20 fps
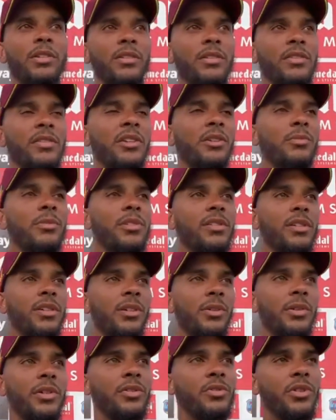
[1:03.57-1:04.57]
Same as
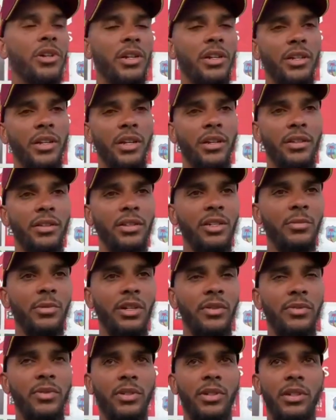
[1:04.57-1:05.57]
always, try and get the team
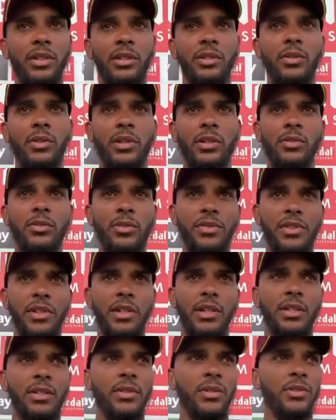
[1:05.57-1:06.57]
off to a good
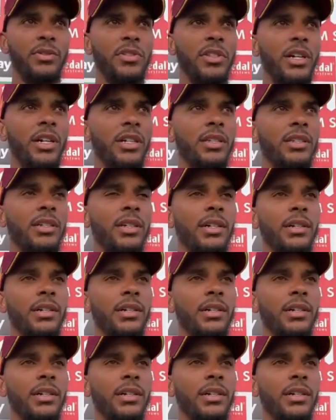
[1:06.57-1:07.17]
start.